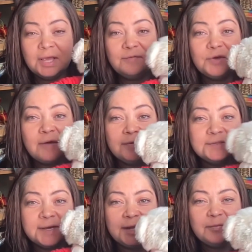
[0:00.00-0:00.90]
If you have a
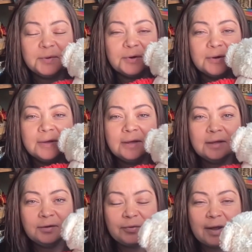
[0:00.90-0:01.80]
teddy bear,
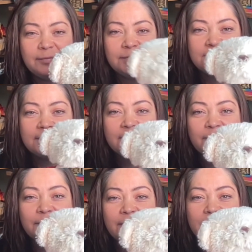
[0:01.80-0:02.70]
grab your teddy
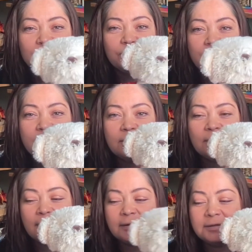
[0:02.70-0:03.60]
bear and join
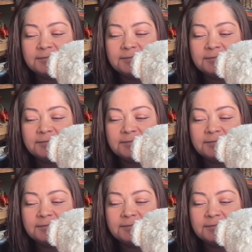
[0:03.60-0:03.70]
along.